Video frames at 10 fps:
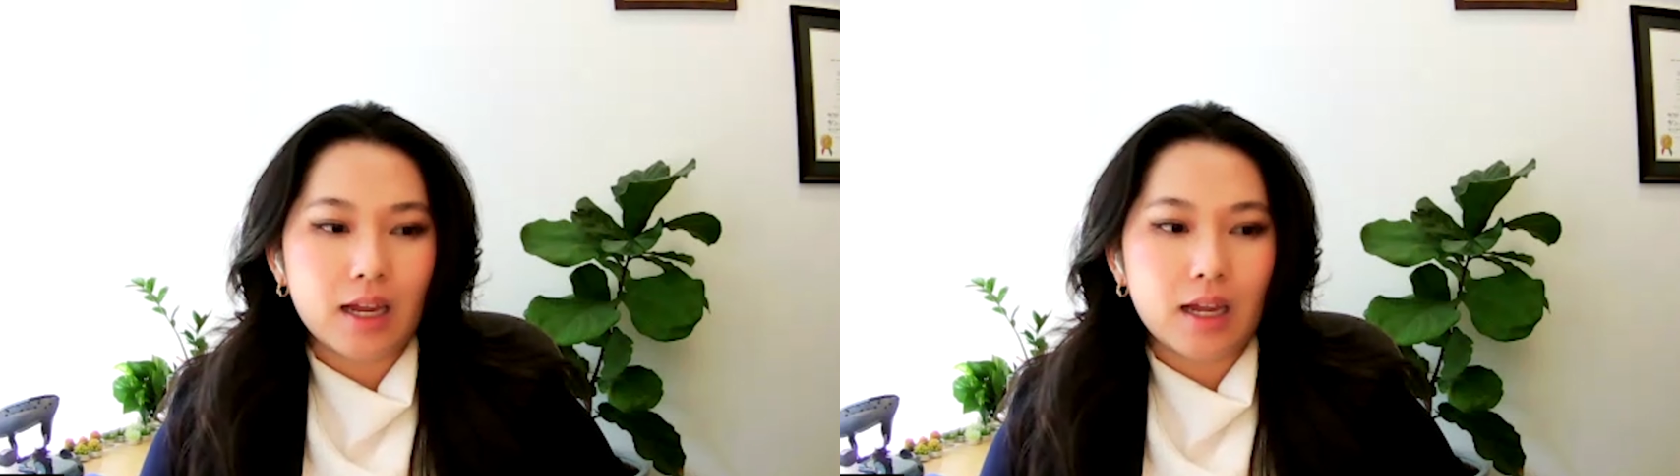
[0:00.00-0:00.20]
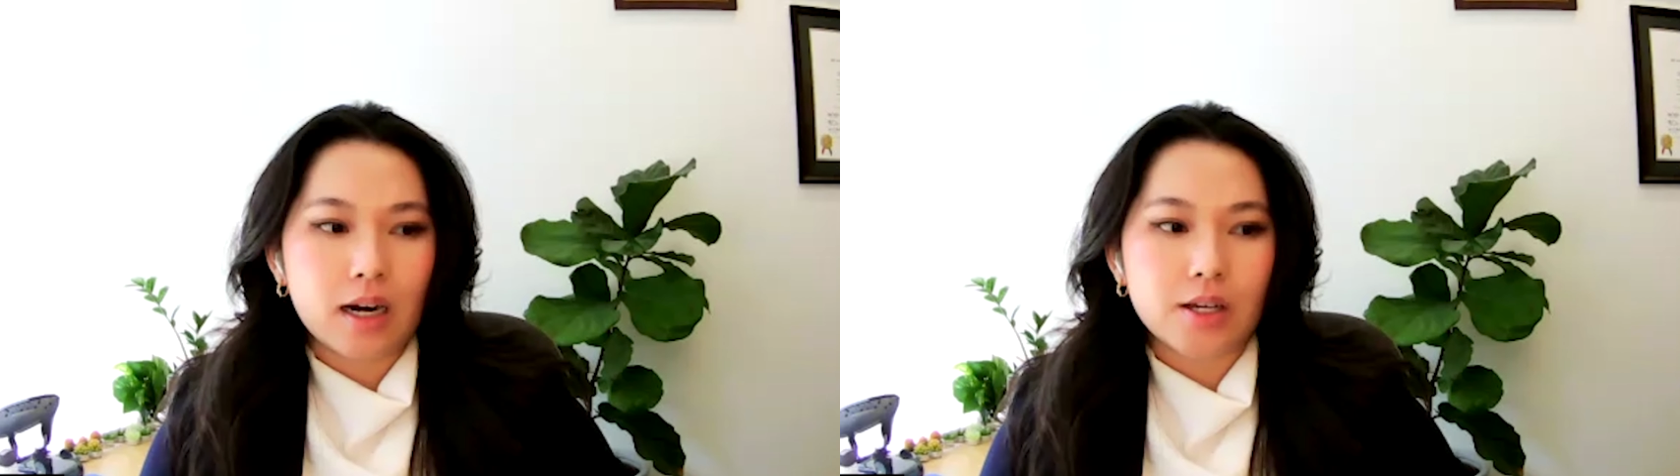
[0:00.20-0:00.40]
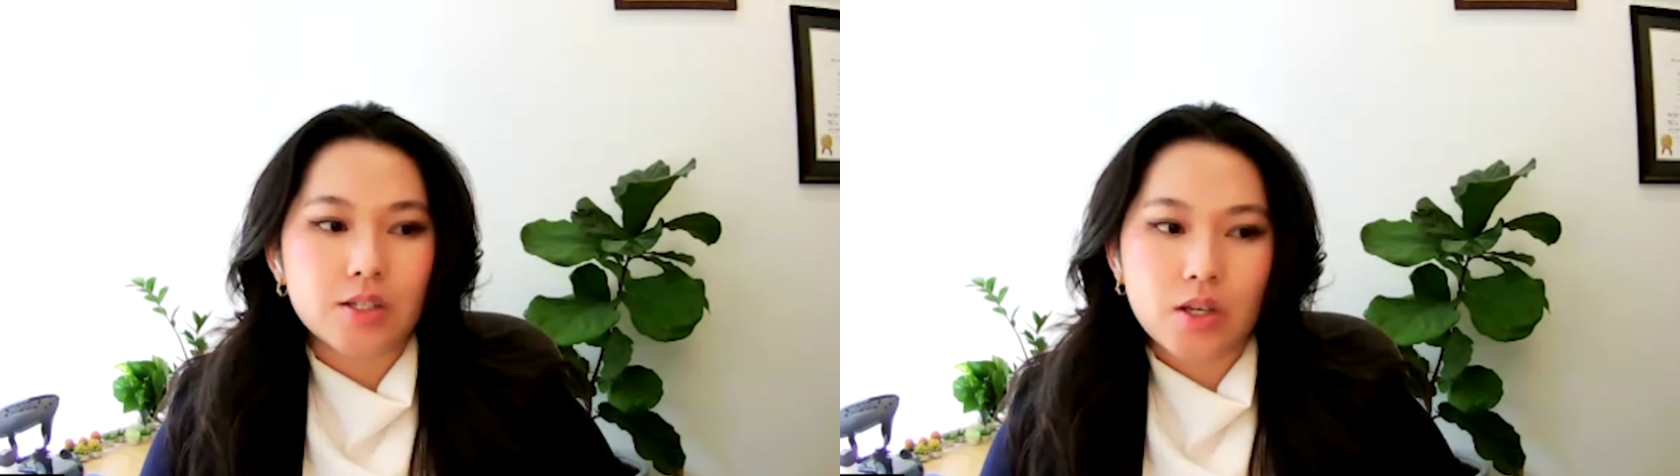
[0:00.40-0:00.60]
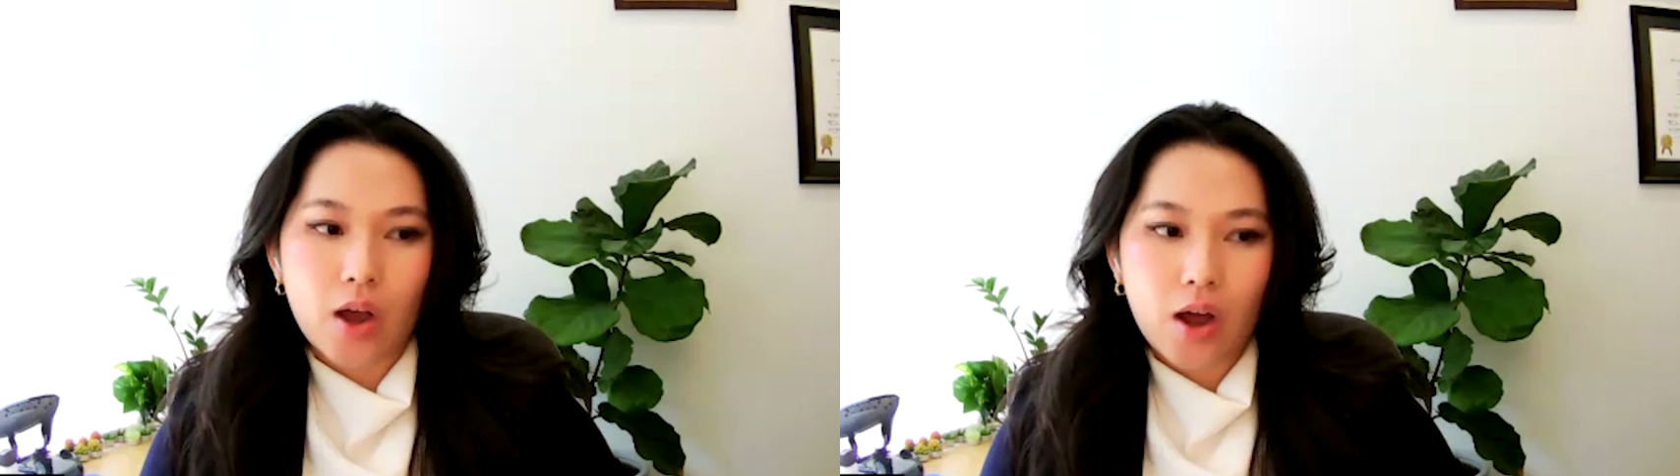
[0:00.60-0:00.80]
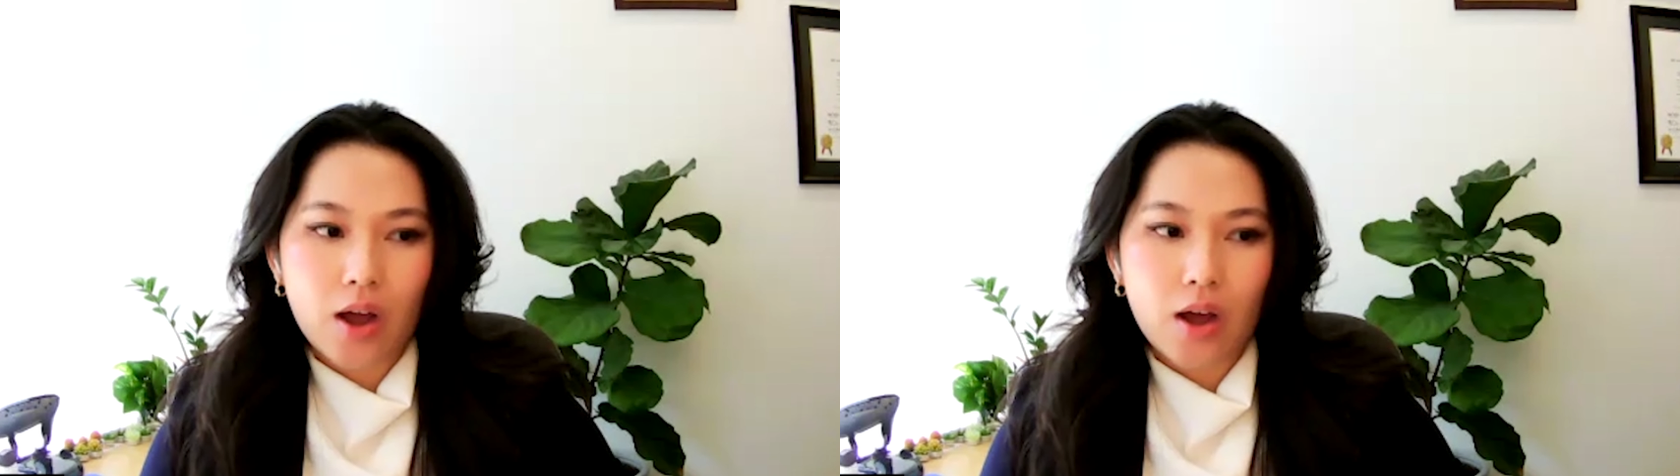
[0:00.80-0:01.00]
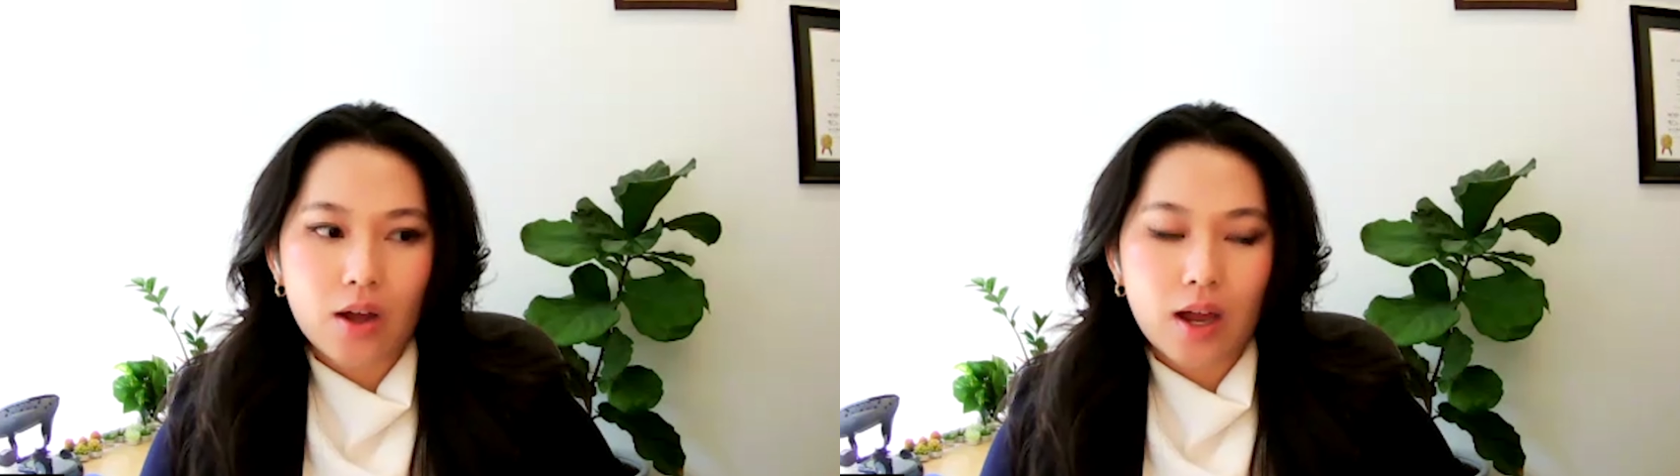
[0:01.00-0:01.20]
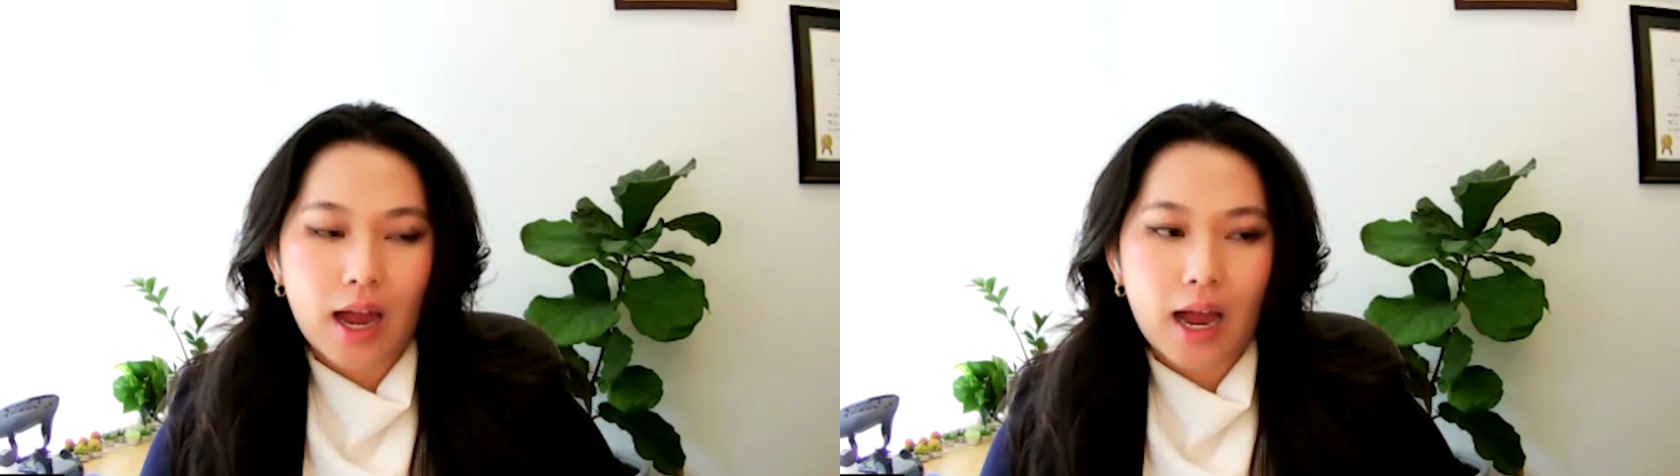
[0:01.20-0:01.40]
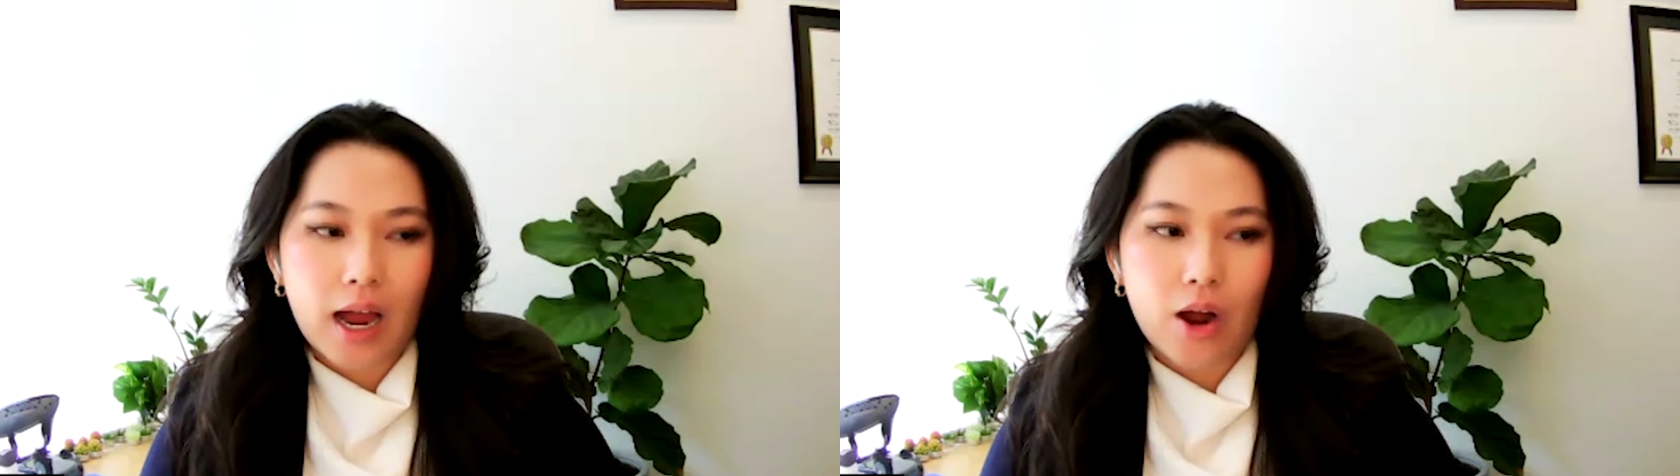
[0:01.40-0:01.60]
And I saw
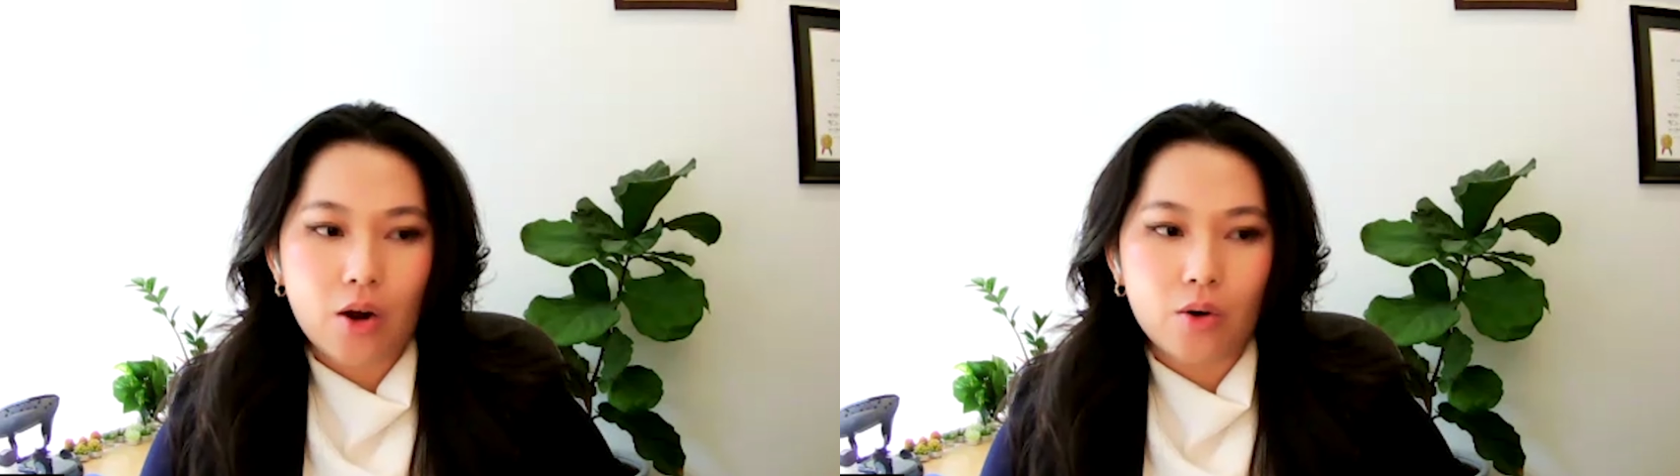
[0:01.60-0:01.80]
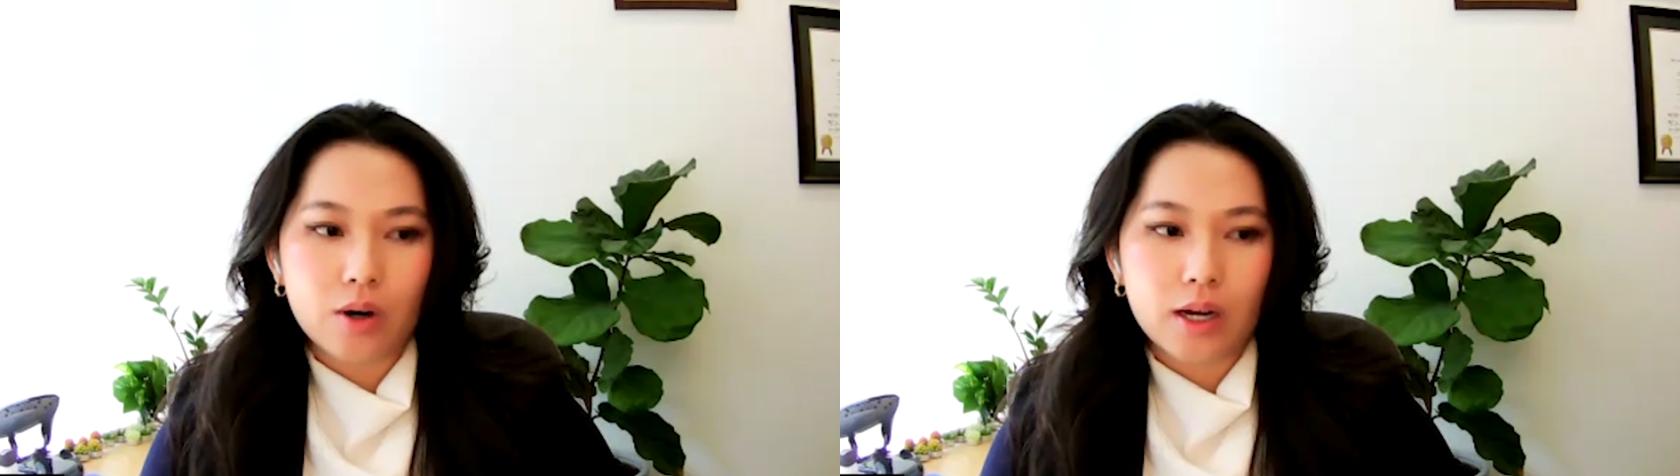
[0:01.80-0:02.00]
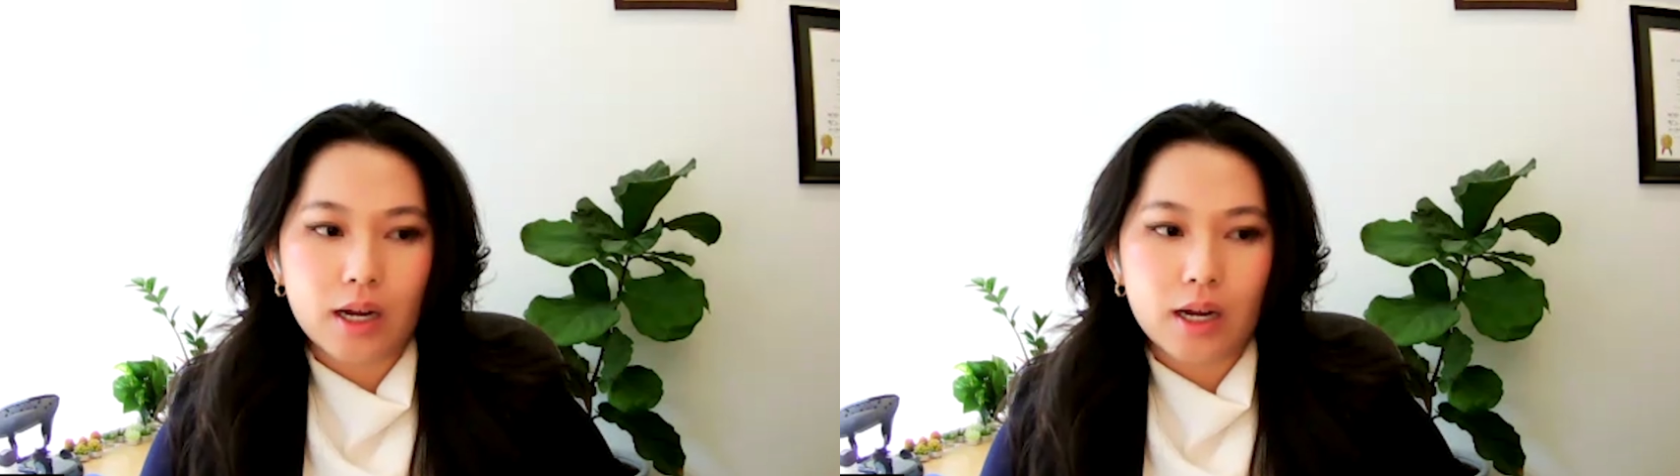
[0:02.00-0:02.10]
how,